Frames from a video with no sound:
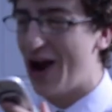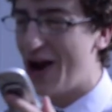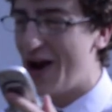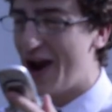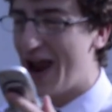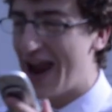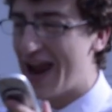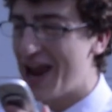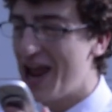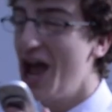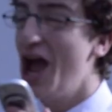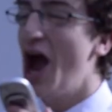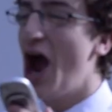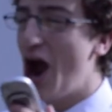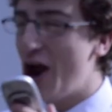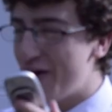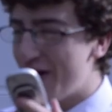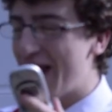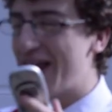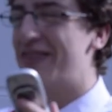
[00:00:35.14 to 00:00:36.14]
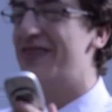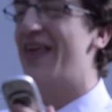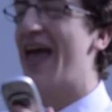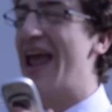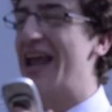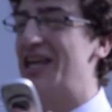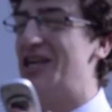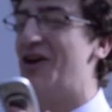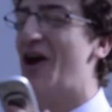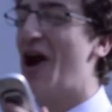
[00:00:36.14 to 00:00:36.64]
All right, all right,
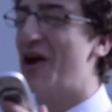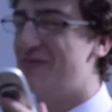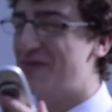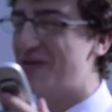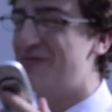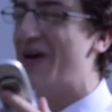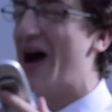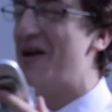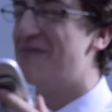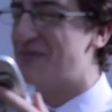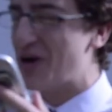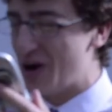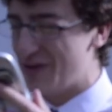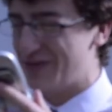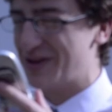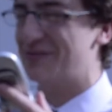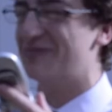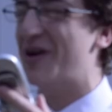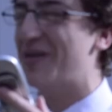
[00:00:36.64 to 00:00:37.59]
thank you. All right, bye-bye, perfect,